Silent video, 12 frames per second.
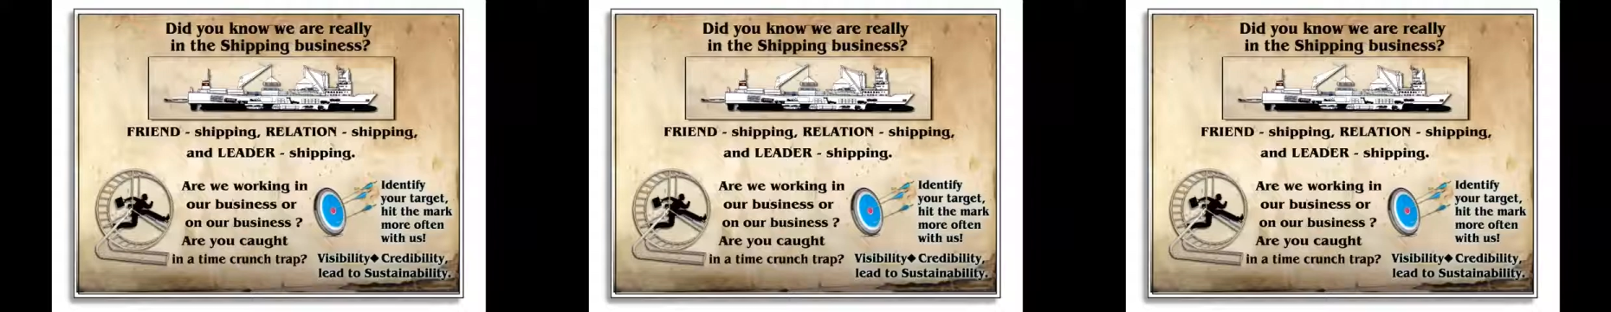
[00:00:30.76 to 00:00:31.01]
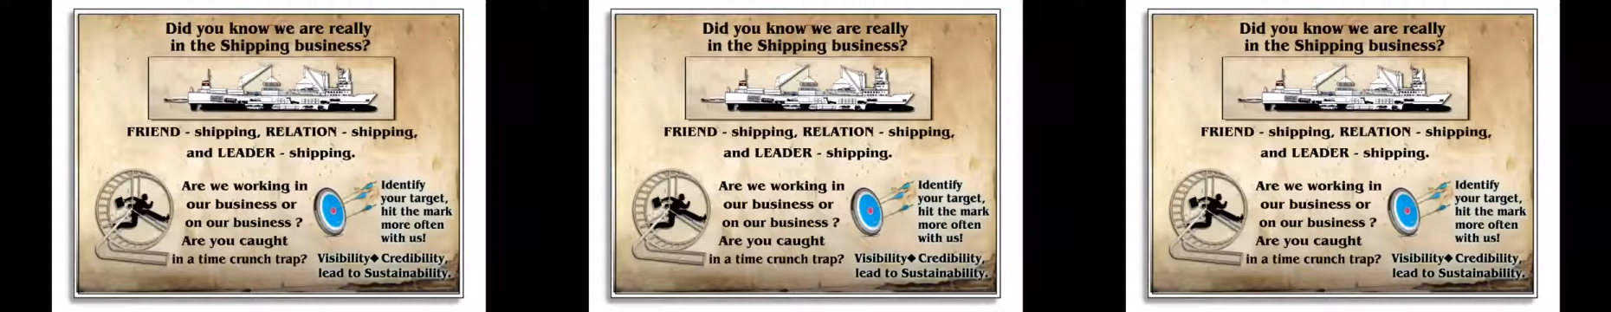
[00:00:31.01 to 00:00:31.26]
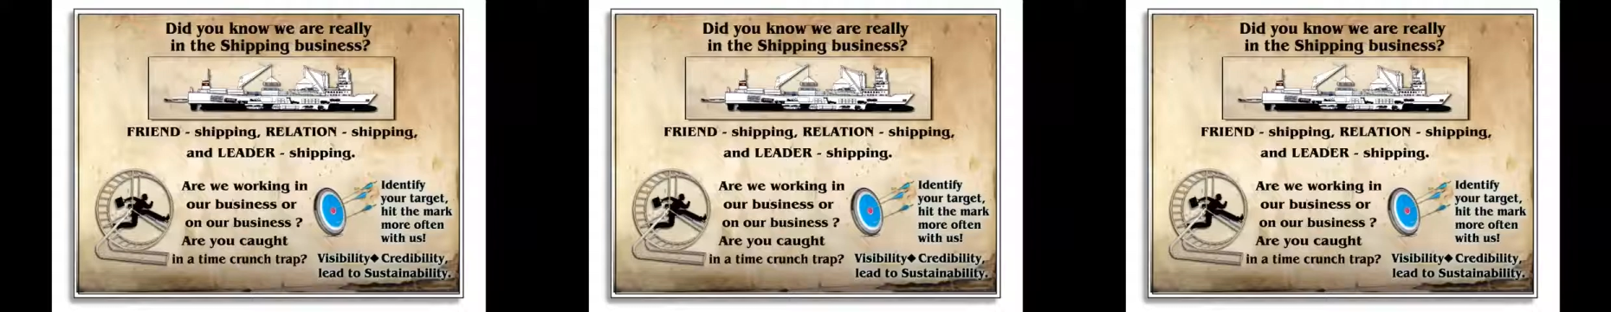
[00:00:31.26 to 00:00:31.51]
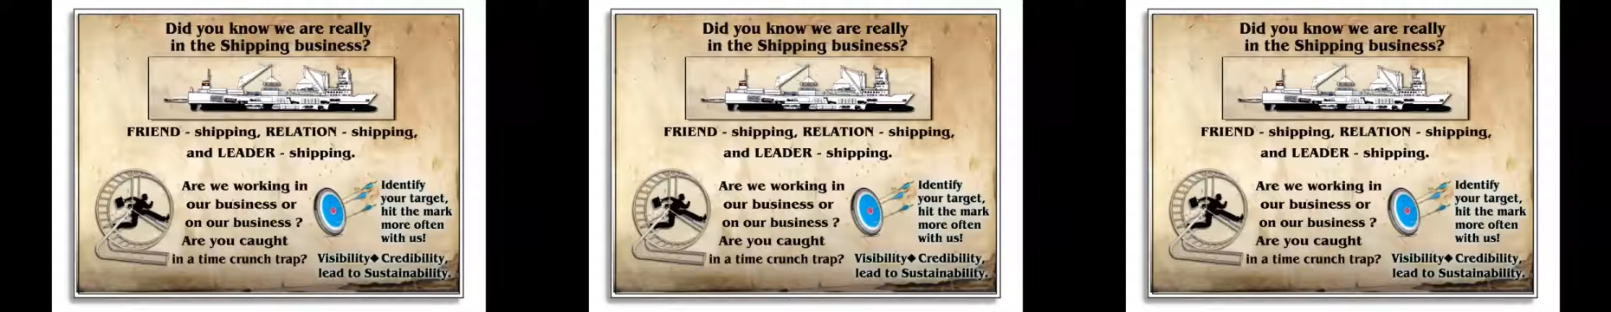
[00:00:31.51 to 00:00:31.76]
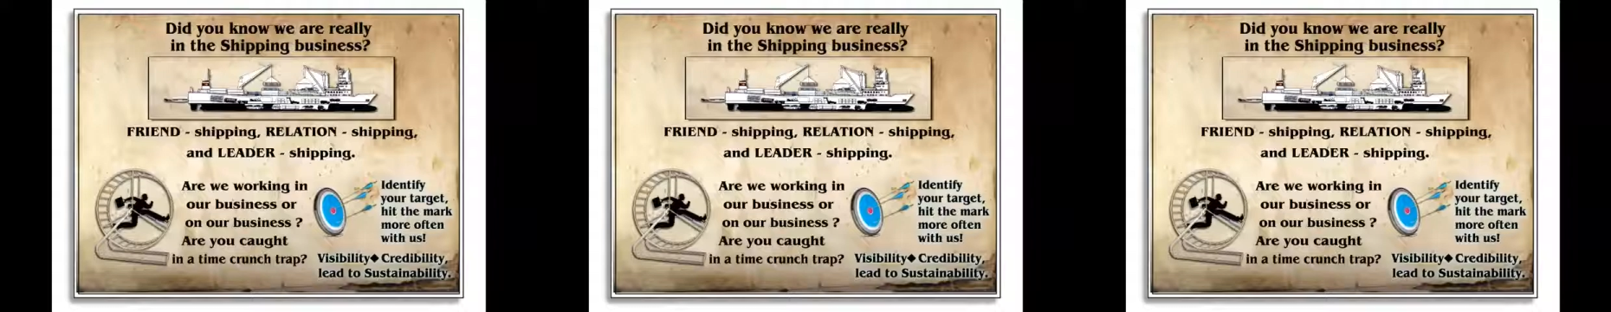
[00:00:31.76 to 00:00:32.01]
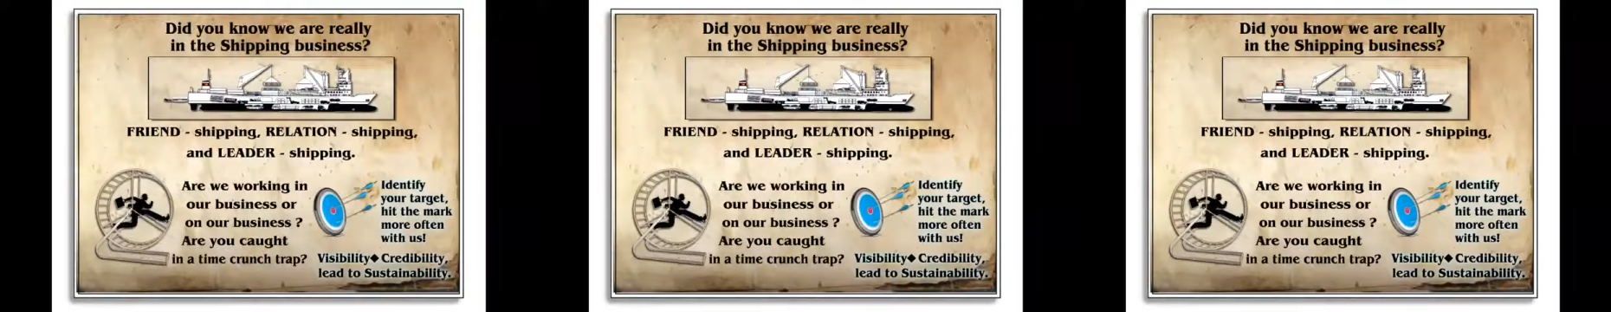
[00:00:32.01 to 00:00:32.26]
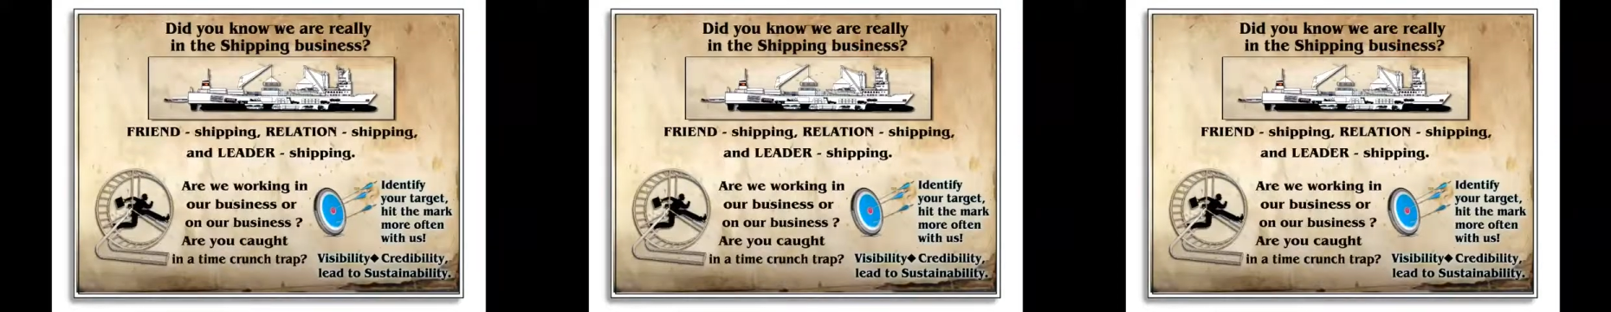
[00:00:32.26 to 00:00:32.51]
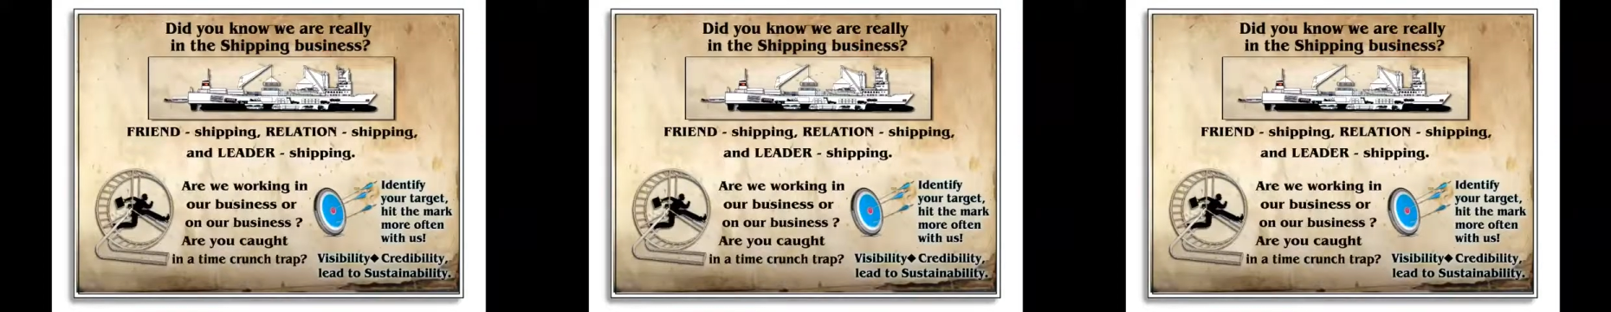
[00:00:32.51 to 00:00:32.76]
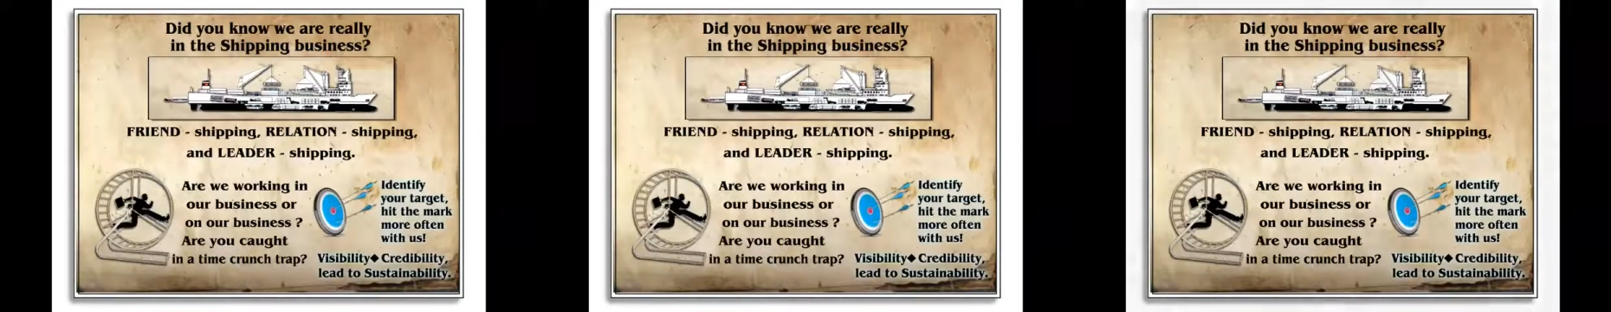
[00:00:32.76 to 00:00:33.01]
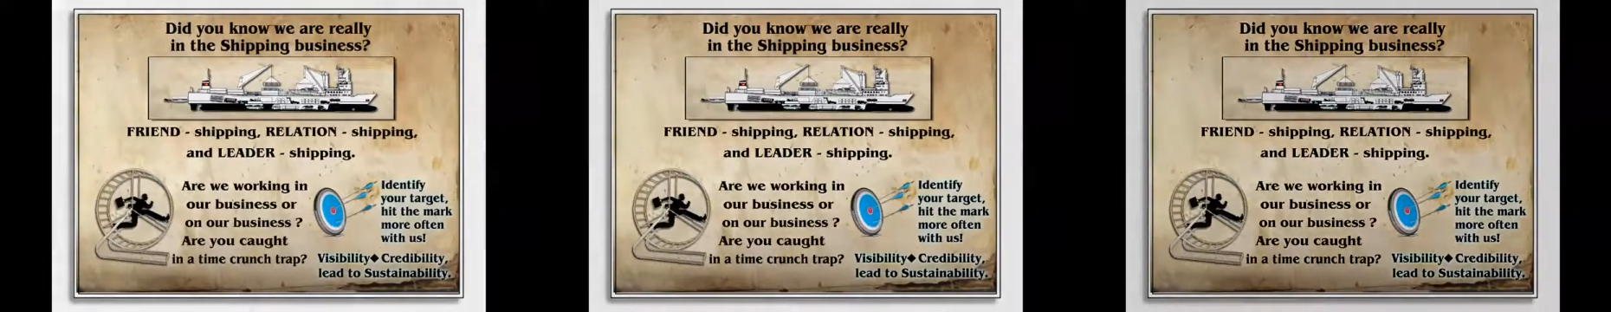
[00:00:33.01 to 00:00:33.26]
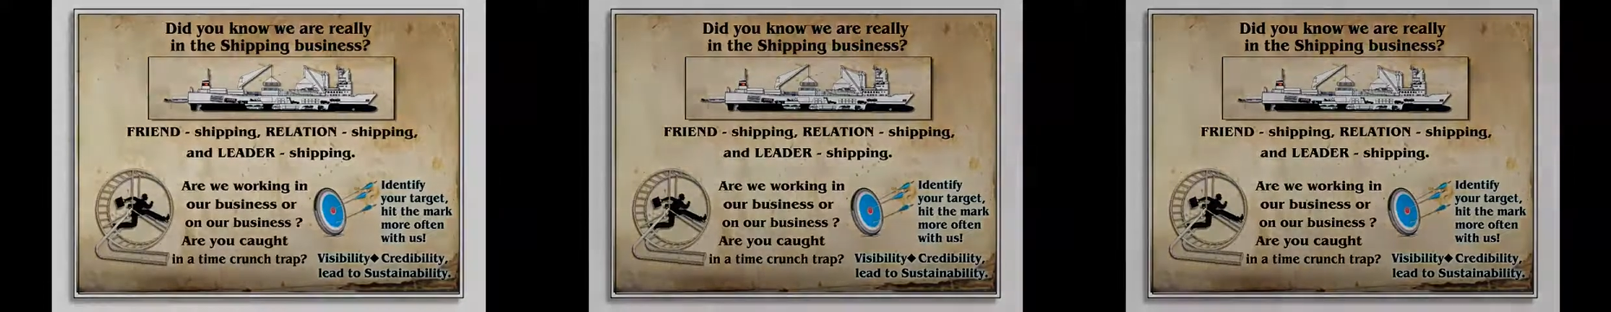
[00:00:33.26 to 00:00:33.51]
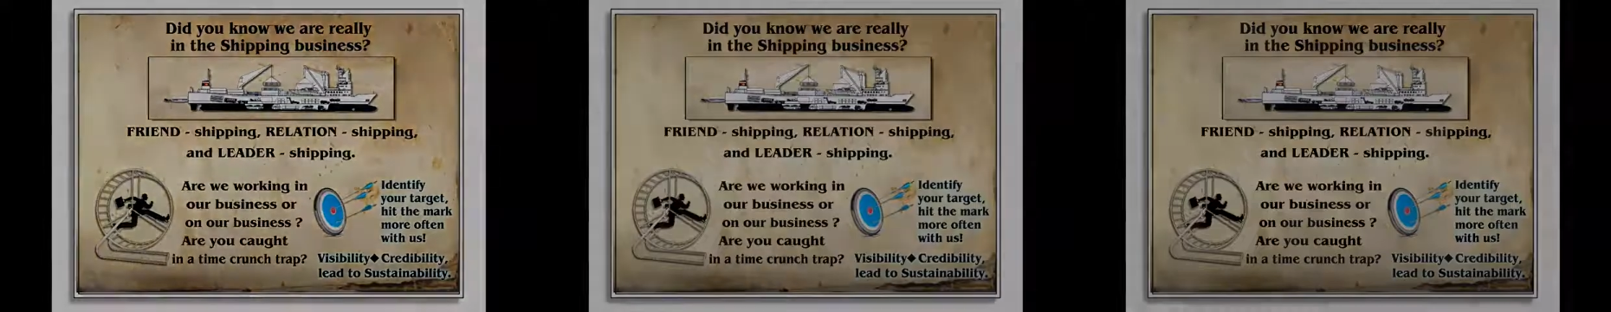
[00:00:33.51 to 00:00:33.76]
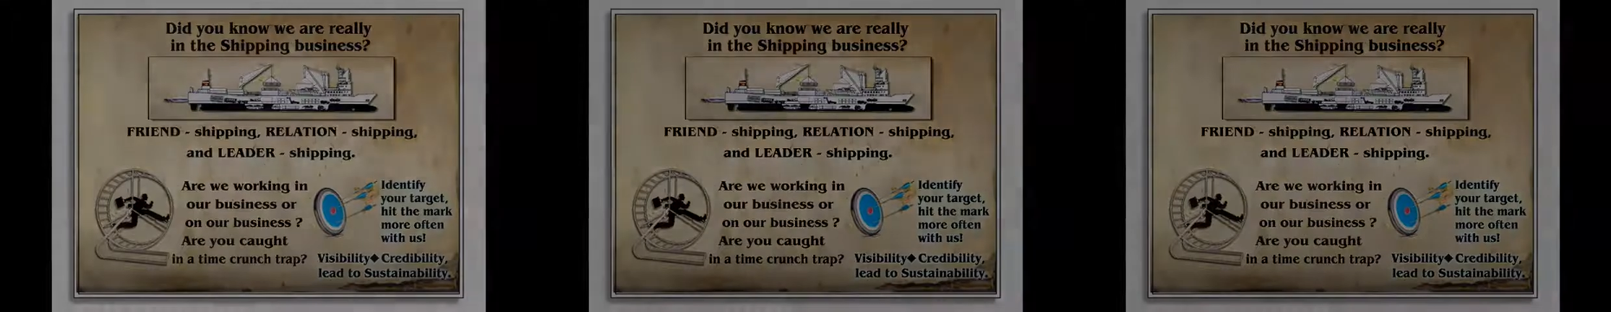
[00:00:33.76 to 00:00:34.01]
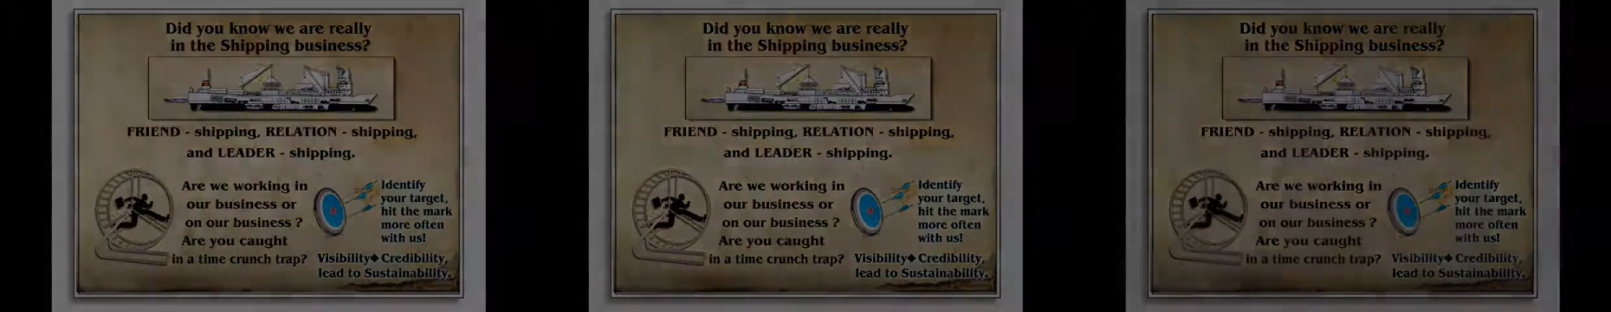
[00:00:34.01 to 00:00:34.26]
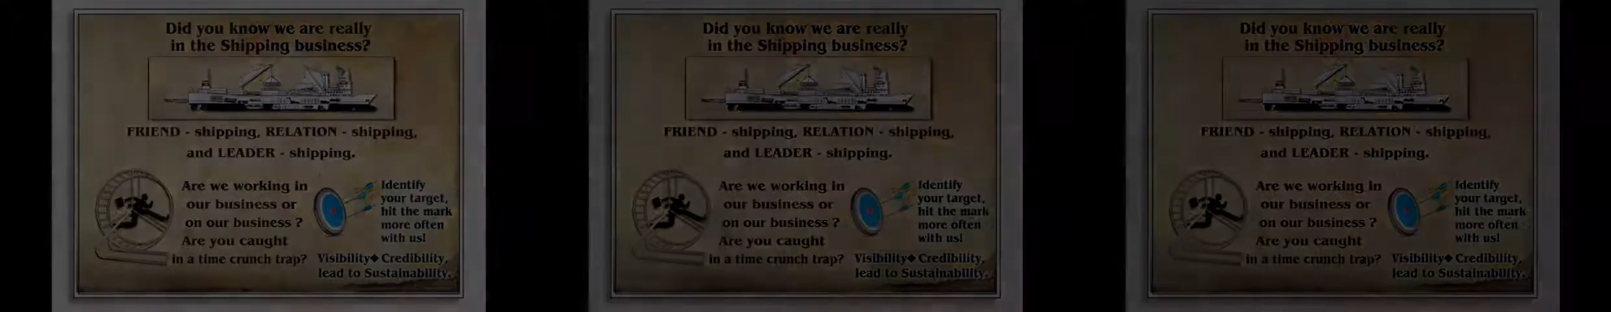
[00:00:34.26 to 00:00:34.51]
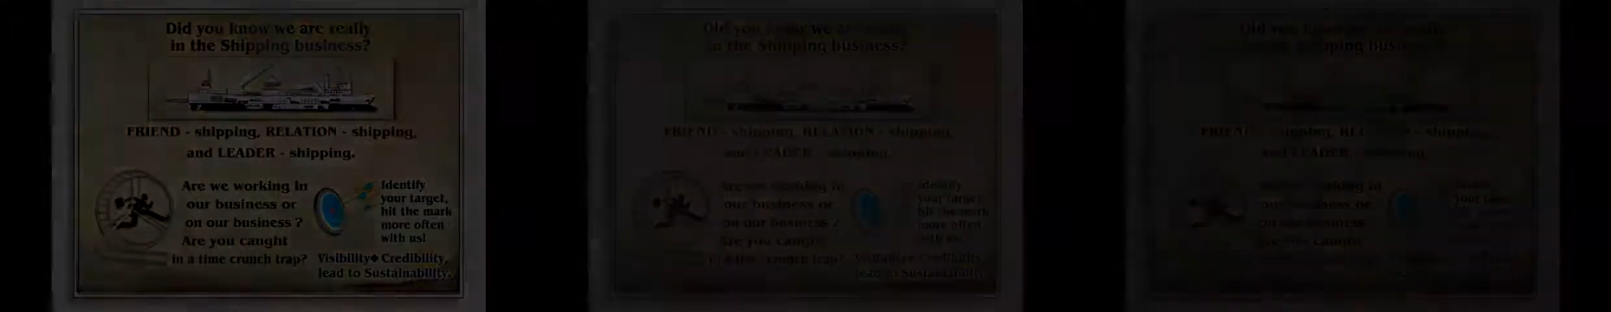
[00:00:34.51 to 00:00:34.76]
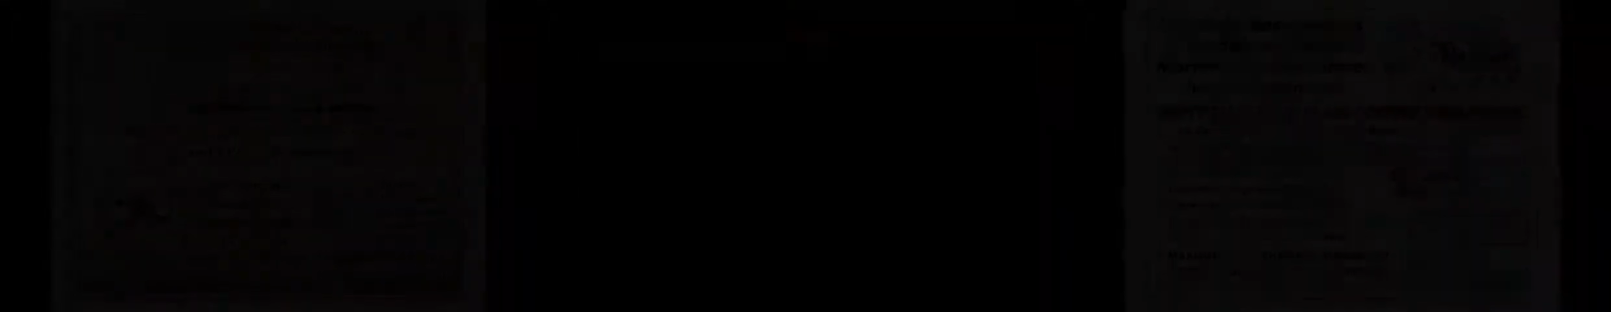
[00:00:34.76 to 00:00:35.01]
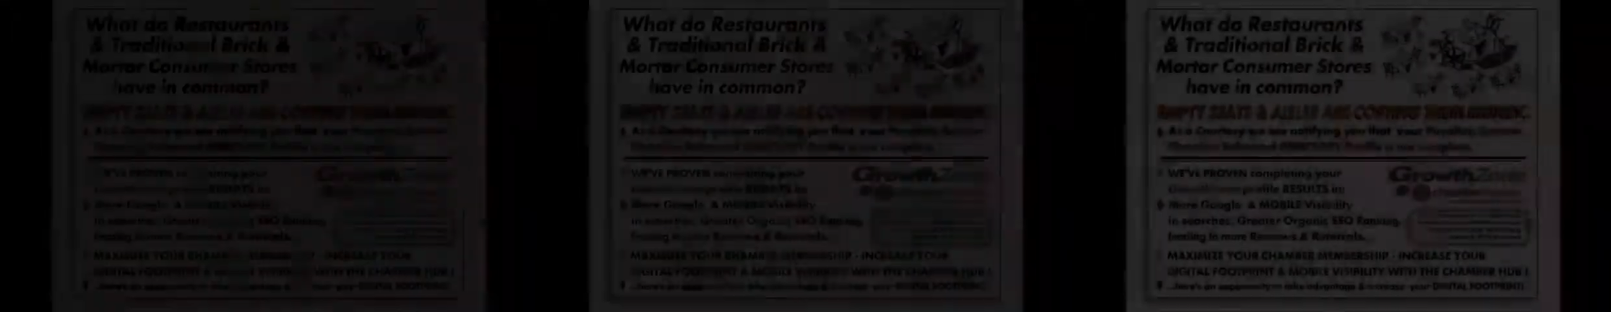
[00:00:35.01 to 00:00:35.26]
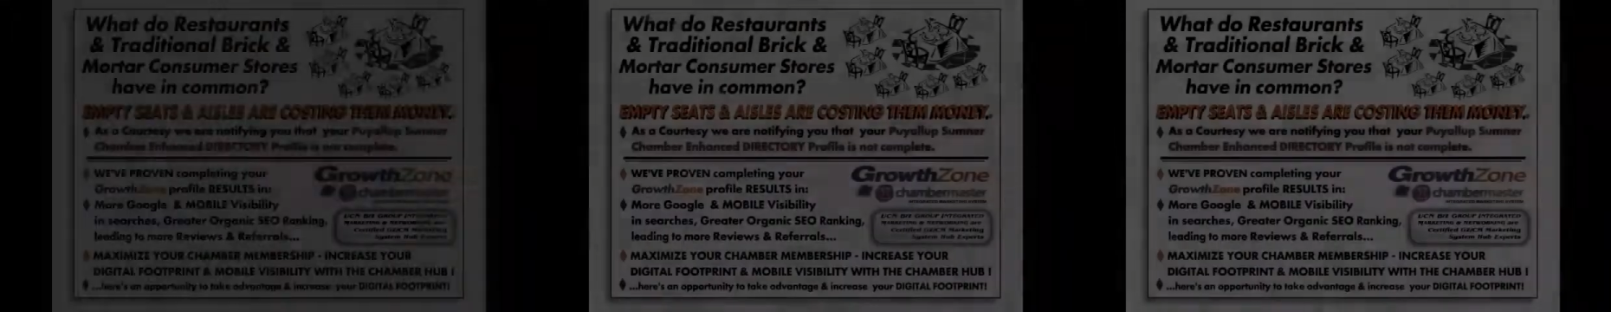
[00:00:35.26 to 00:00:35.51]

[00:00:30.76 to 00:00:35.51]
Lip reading: [unreadable: no face in view]